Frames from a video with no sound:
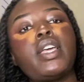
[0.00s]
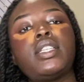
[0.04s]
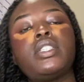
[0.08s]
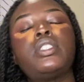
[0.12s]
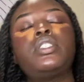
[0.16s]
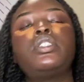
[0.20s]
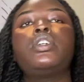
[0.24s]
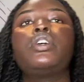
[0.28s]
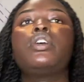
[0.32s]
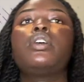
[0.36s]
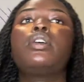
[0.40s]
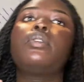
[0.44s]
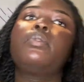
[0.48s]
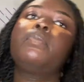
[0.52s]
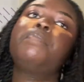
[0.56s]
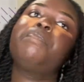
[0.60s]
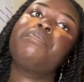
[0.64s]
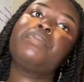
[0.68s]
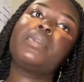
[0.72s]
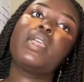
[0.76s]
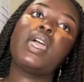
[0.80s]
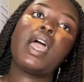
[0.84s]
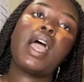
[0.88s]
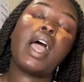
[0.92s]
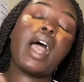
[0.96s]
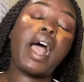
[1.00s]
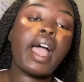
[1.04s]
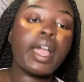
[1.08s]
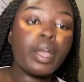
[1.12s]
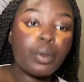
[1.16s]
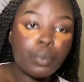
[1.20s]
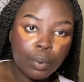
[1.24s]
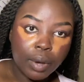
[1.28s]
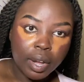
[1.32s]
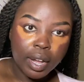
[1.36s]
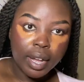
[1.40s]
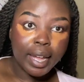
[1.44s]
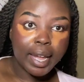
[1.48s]
so I
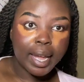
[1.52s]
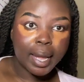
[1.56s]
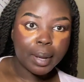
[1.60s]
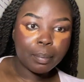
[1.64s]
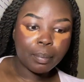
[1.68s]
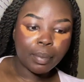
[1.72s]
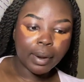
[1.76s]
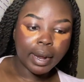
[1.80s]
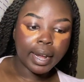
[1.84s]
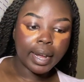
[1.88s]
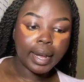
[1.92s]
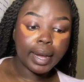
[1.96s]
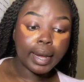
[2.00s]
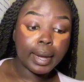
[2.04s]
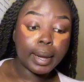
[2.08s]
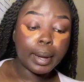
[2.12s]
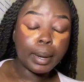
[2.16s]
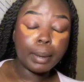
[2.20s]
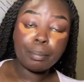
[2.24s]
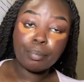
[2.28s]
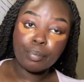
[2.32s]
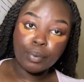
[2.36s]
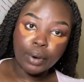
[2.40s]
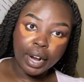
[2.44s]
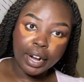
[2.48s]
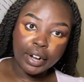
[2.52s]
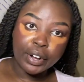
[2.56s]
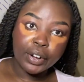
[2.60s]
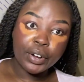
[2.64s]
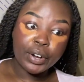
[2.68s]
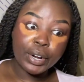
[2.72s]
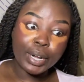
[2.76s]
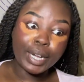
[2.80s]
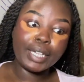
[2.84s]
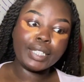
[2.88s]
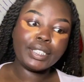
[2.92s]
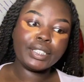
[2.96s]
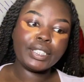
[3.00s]
want a brighter
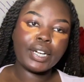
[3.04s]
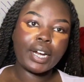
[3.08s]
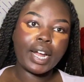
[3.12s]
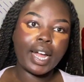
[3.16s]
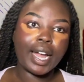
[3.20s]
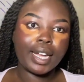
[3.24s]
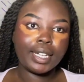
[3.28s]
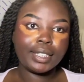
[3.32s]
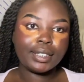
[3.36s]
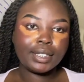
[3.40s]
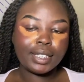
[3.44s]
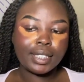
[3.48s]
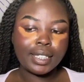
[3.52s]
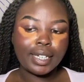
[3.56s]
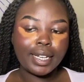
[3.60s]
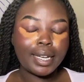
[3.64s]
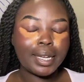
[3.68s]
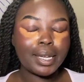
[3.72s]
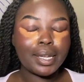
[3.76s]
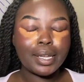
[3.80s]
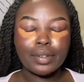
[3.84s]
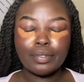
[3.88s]
under eye today.